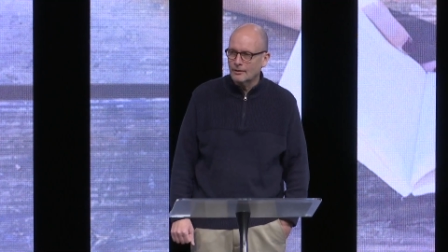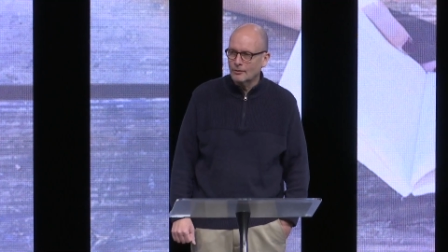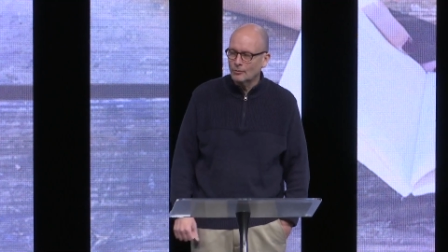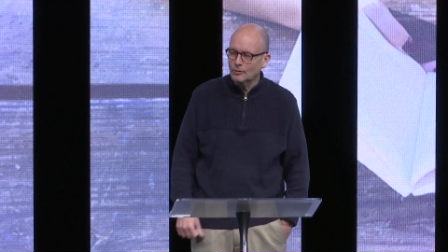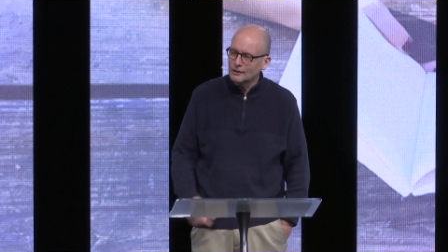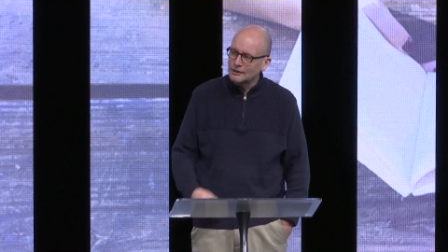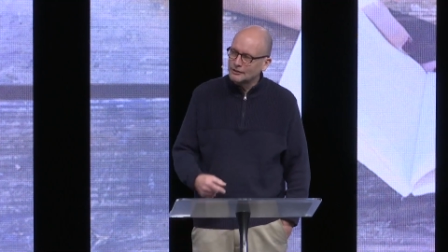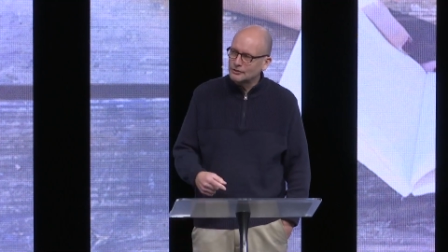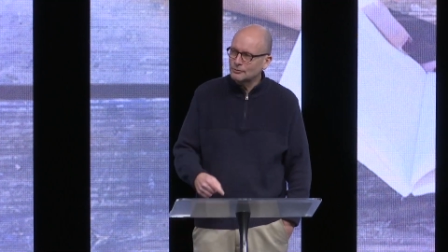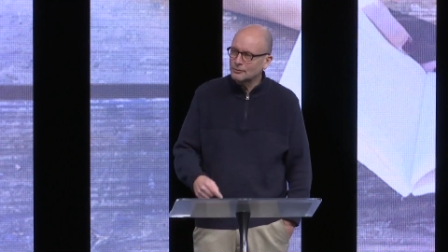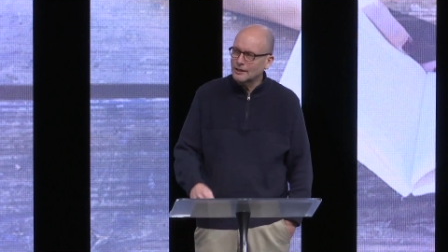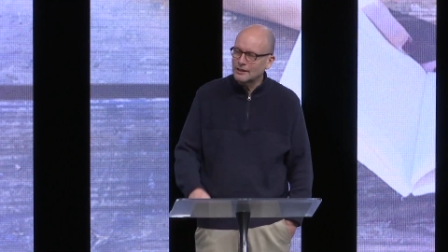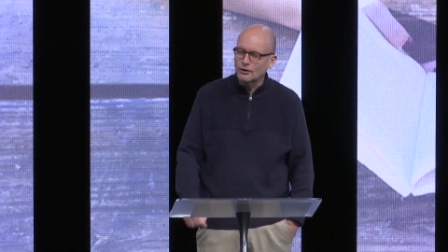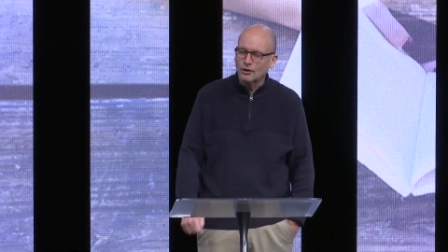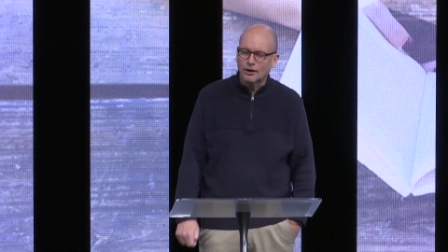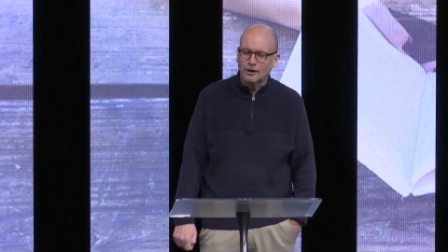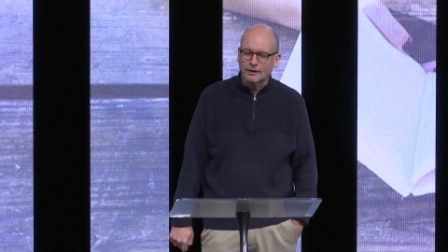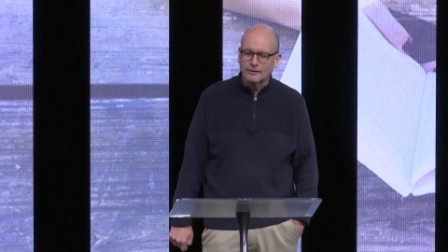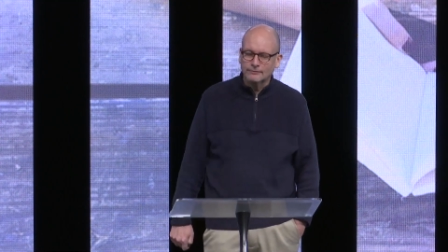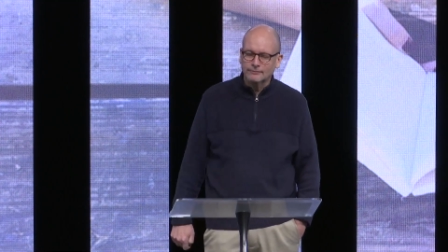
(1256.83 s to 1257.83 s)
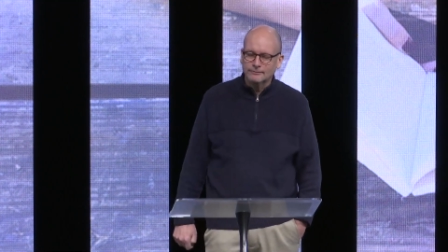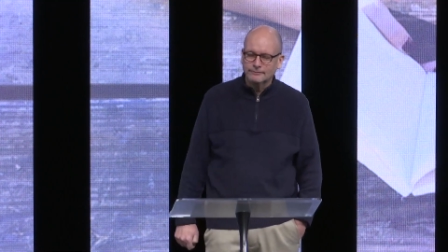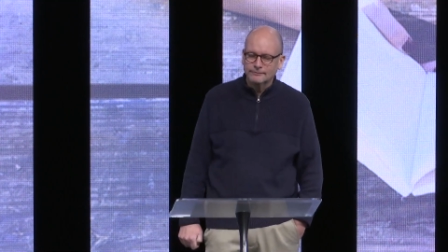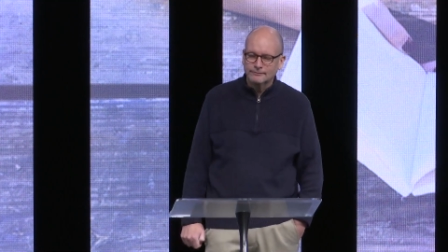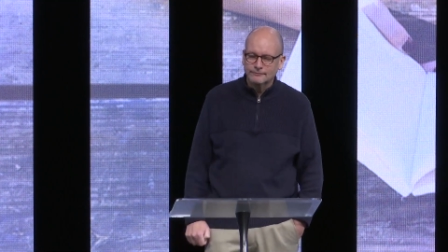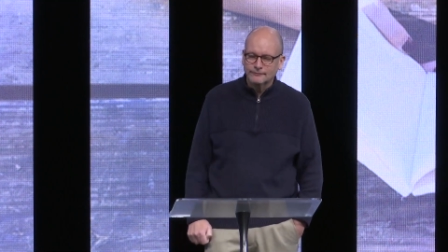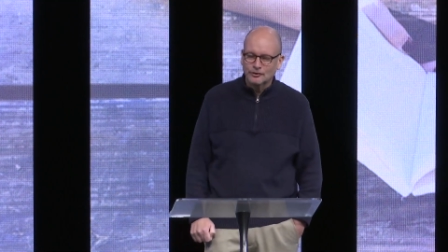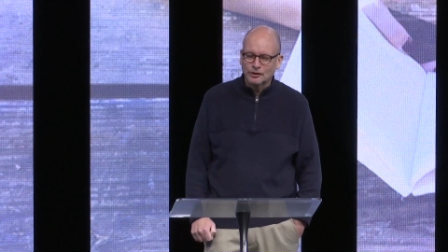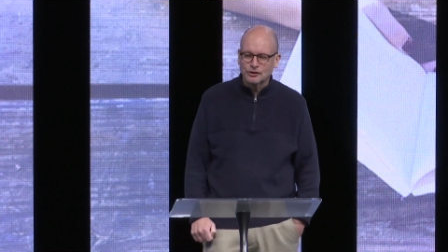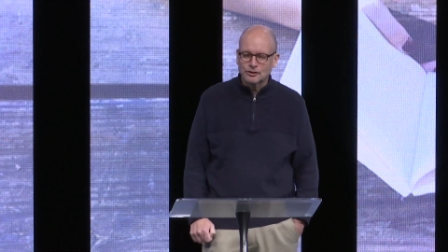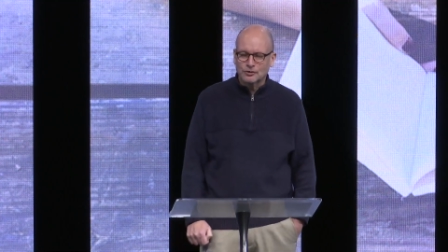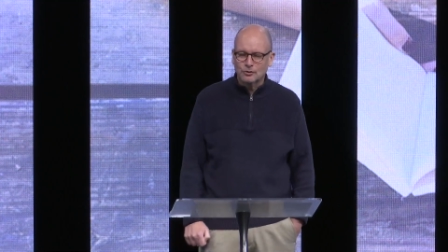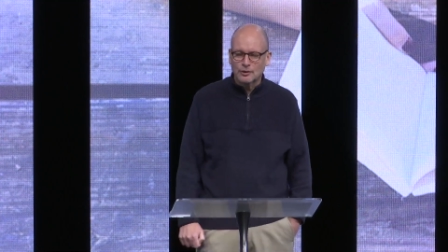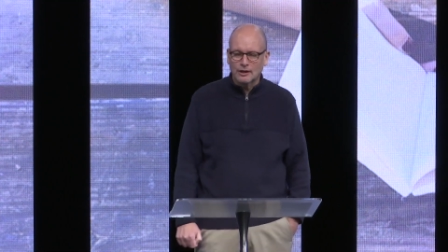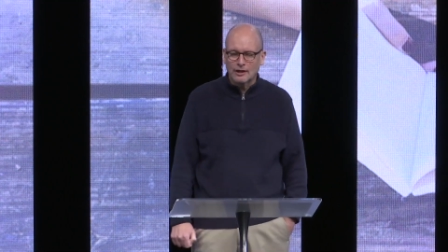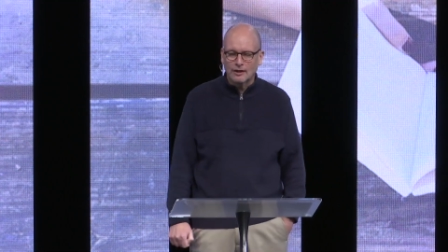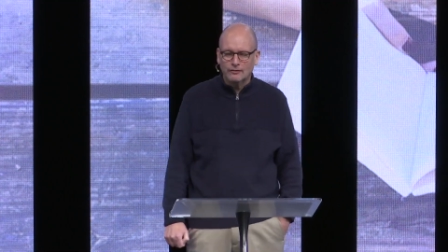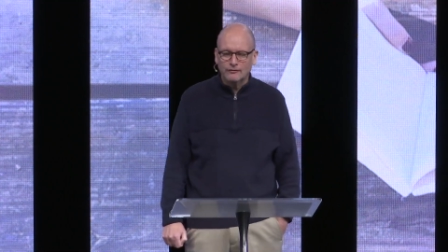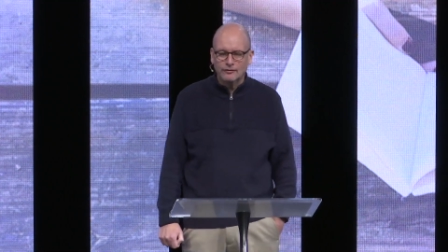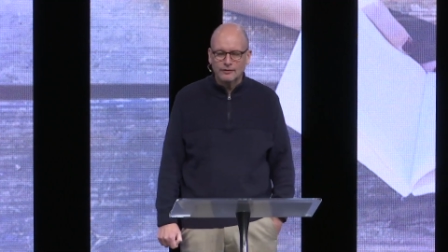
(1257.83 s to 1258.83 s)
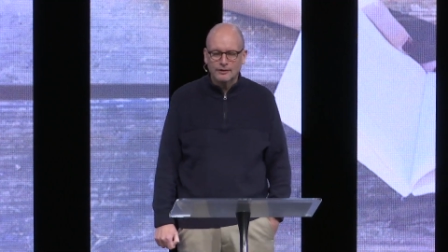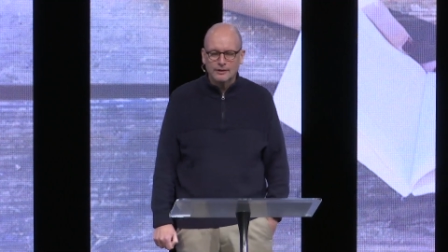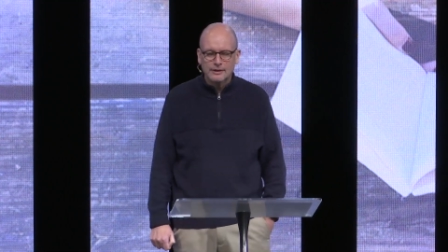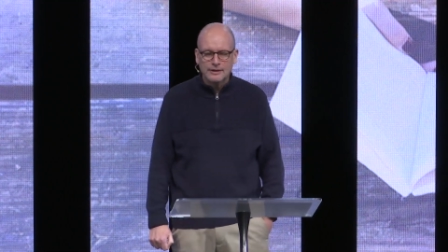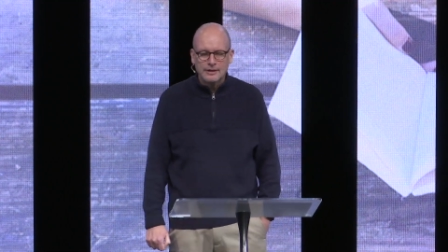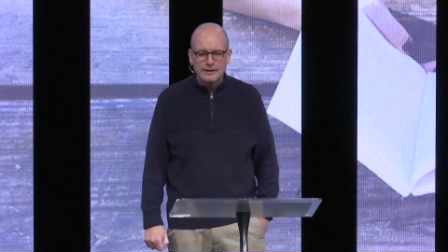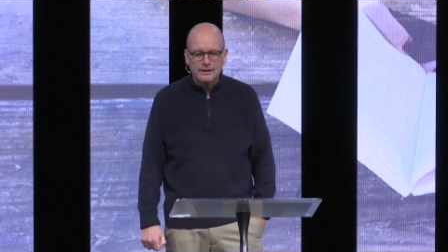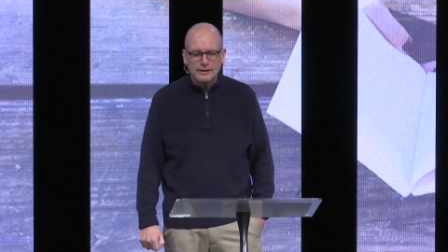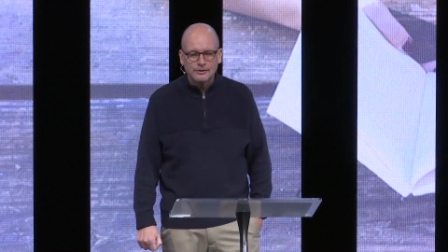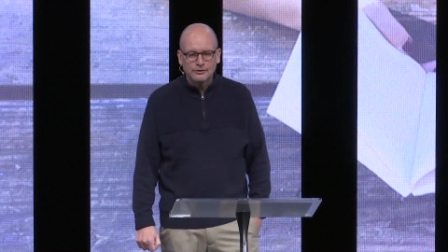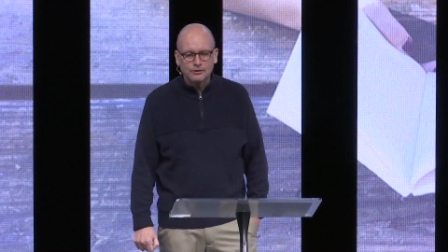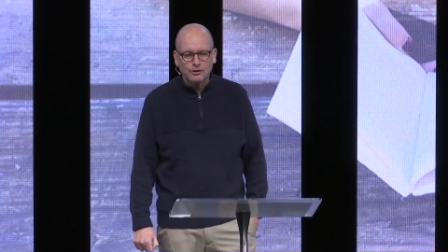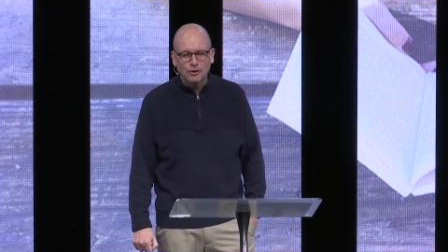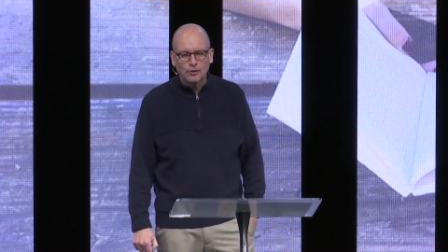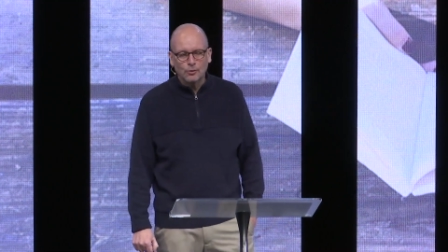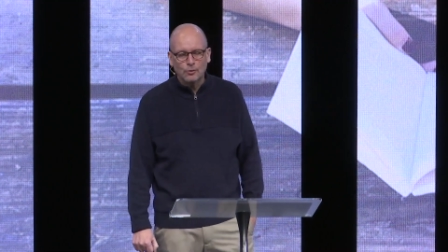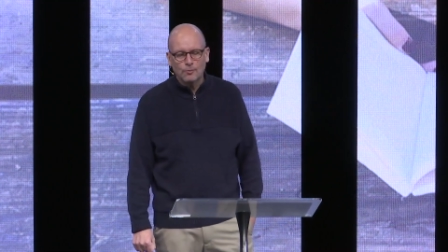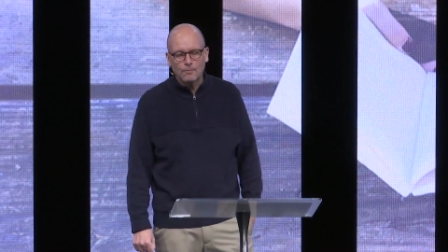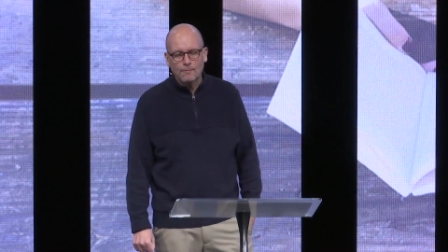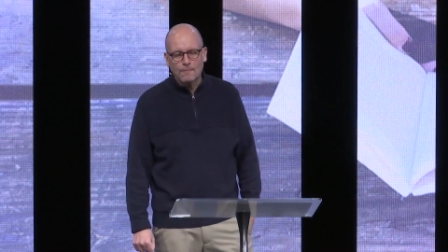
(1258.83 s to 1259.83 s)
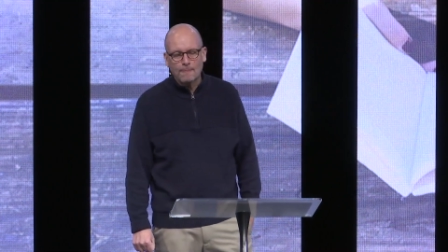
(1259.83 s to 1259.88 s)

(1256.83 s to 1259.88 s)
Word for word: Well, let's read on, verse 12. So,